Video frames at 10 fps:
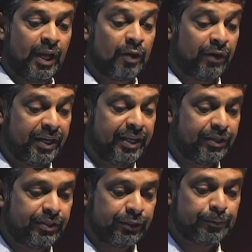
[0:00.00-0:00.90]
if I
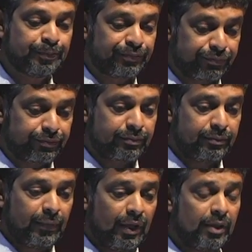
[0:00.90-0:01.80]
needed to.
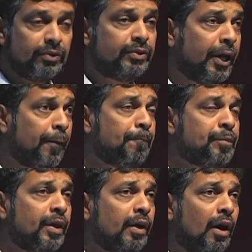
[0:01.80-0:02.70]
So
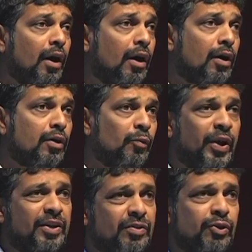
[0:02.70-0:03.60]
we
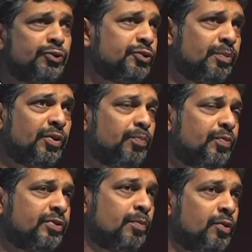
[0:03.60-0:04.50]
had to go through
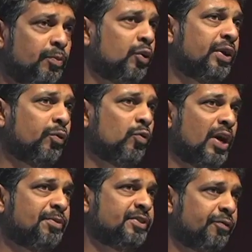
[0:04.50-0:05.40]
some reporting
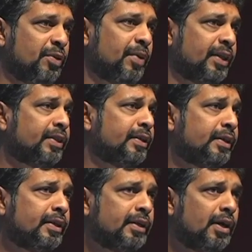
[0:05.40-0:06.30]
requirements every month.
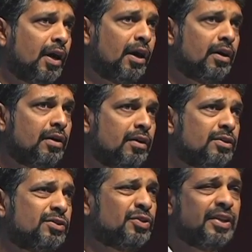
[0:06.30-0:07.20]

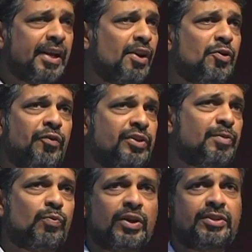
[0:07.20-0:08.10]
It was a little onerous,
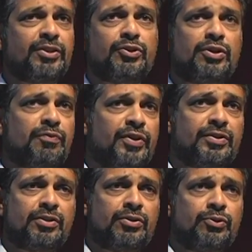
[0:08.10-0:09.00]
but once you do it the
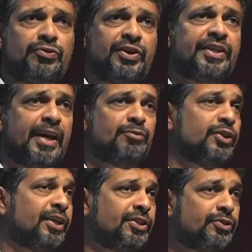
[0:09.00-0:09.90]
first 2-3 times, you
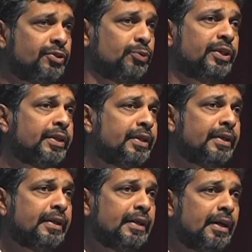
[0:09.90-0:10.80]
get used to it.
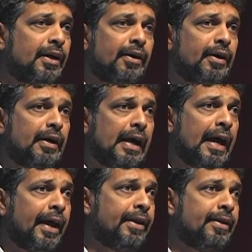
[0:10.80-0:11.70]

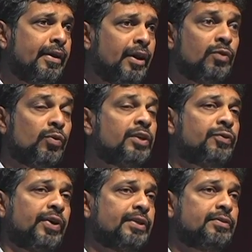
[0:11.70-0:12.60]
And it worked
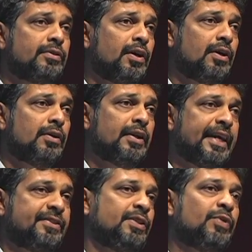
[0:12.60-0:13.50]
for us.
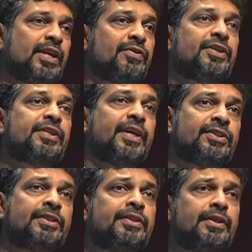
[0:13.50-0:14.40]
Like I said, we never did
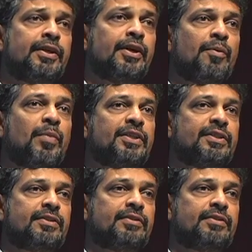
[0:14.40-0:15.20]
touch it, but